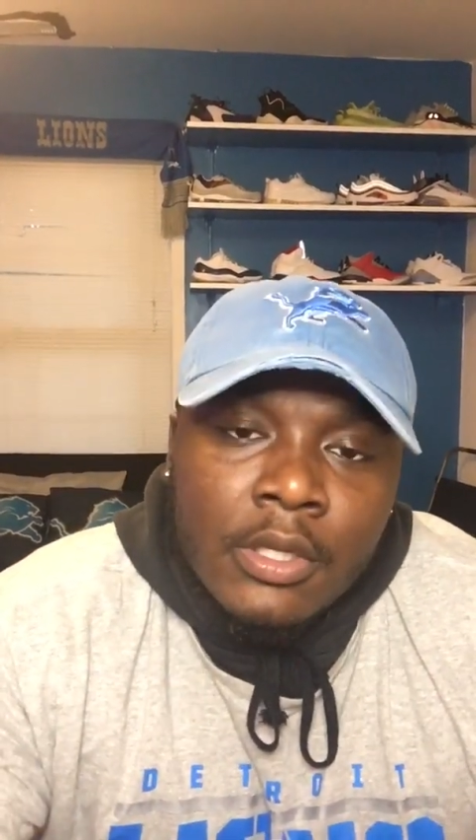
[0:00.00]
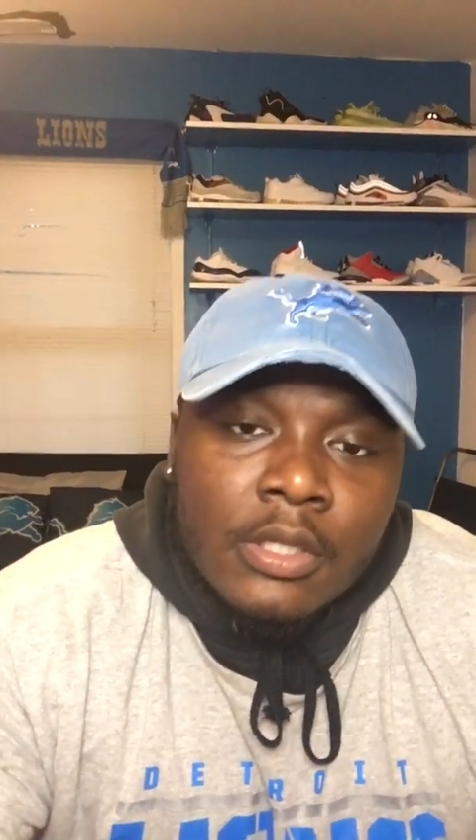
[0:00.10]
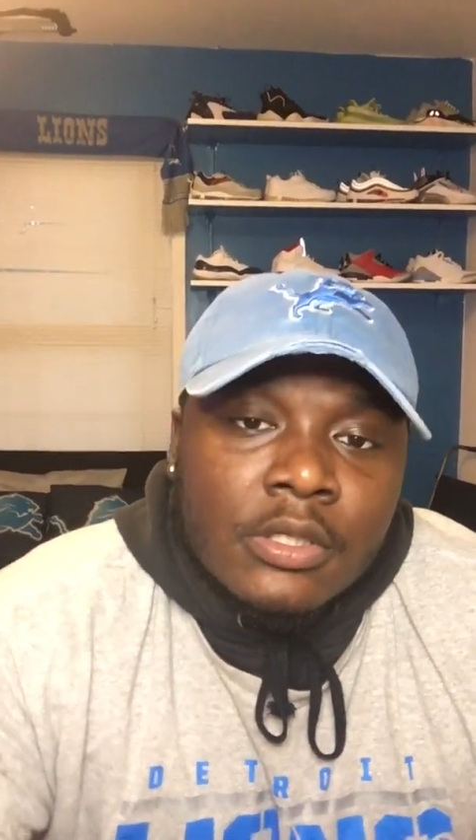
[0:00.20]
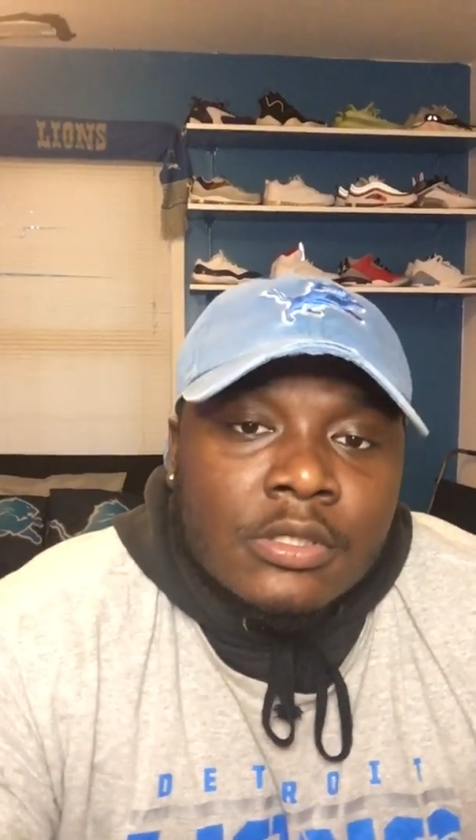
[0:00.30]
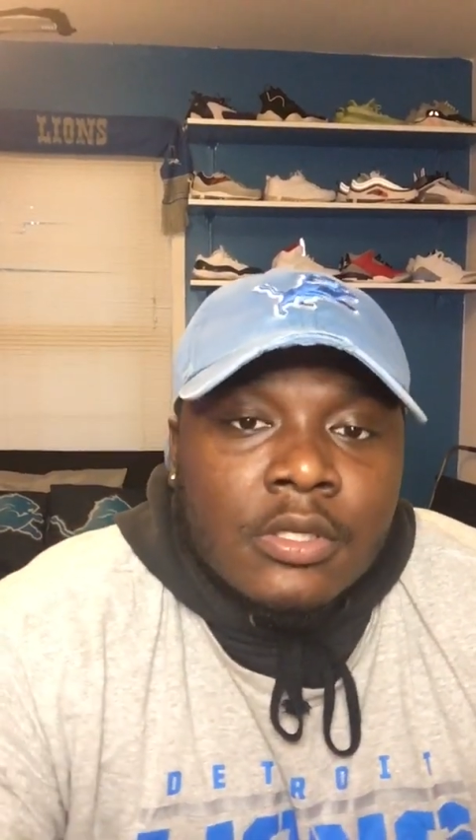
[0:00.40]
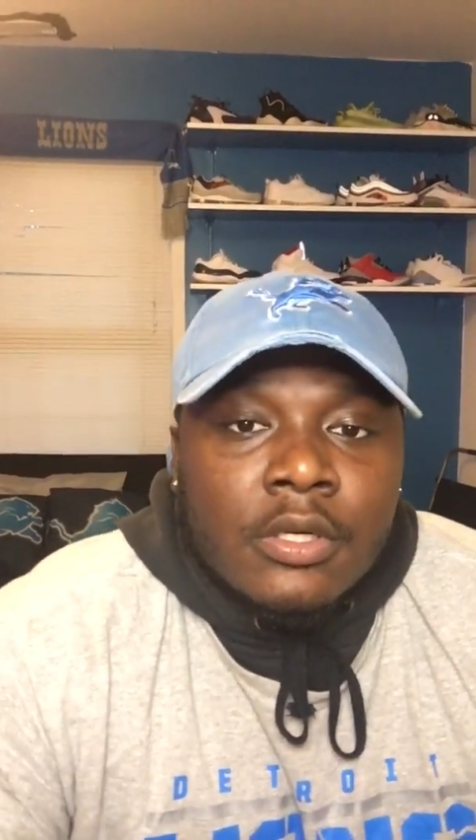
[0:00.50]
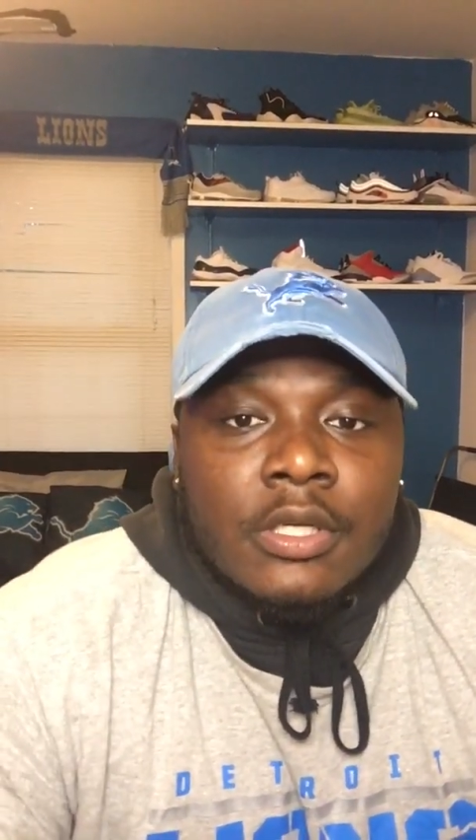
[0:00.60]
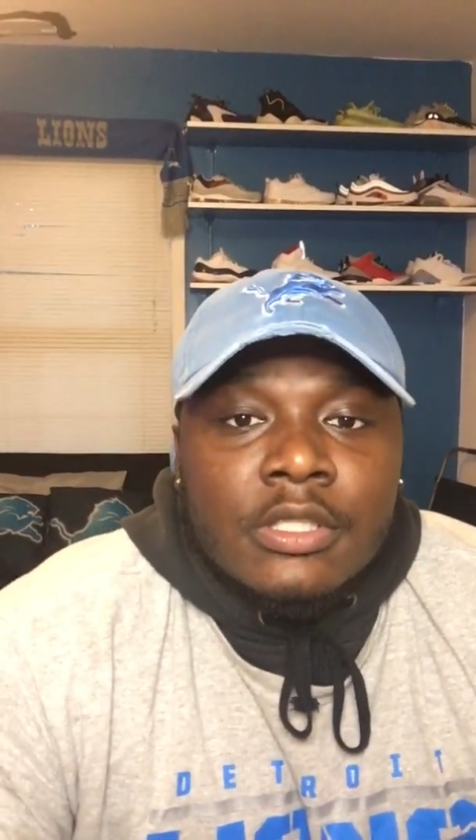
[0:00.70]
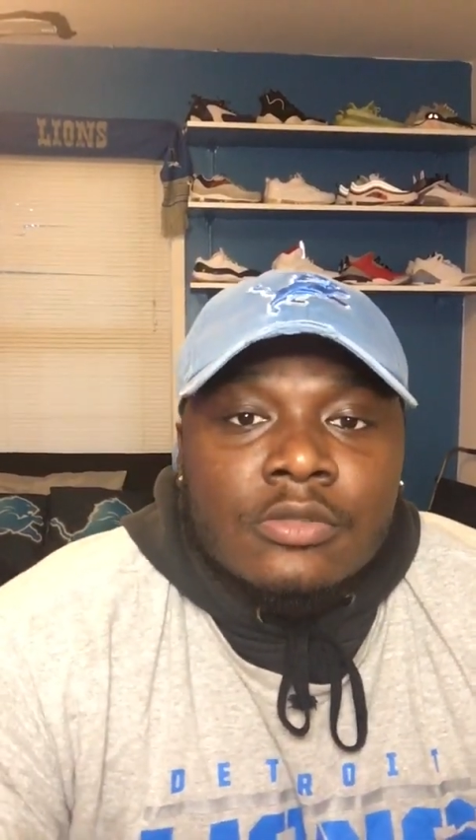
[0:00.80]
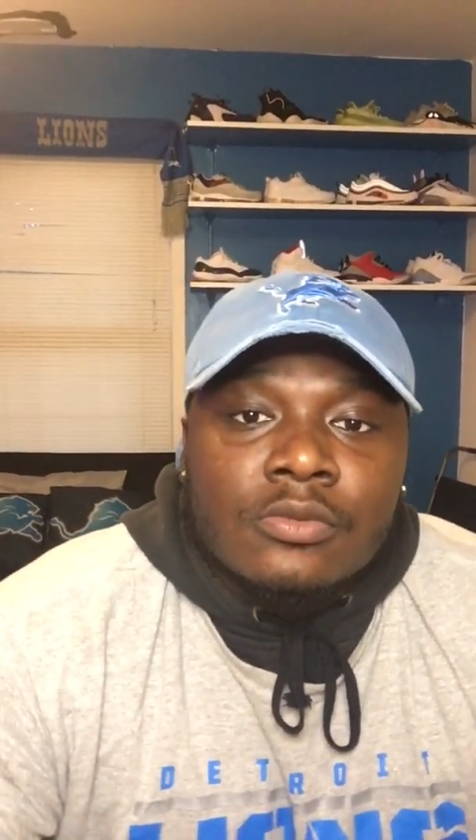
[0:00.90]
cause Kirk
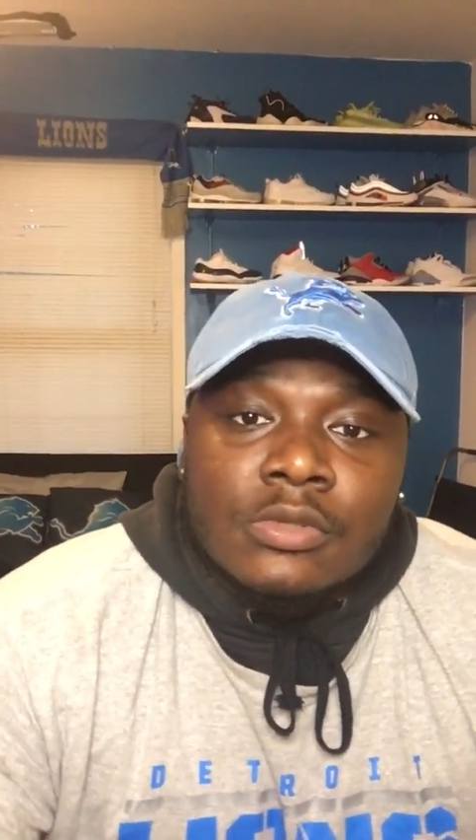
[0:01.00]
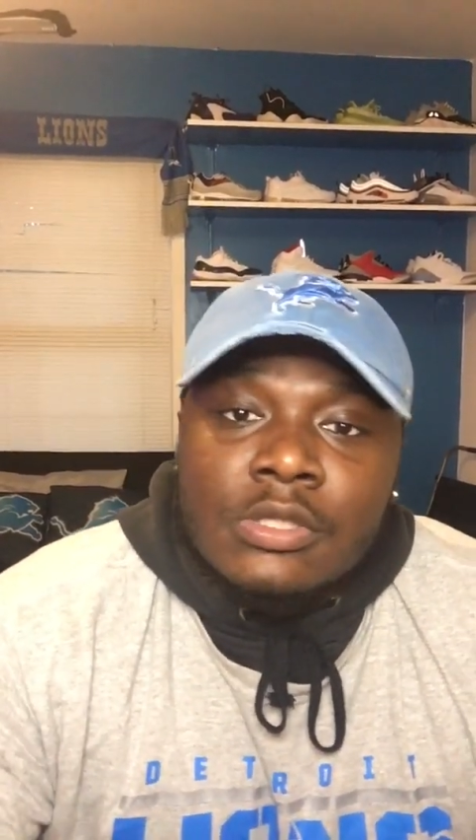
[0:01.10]
Cousins was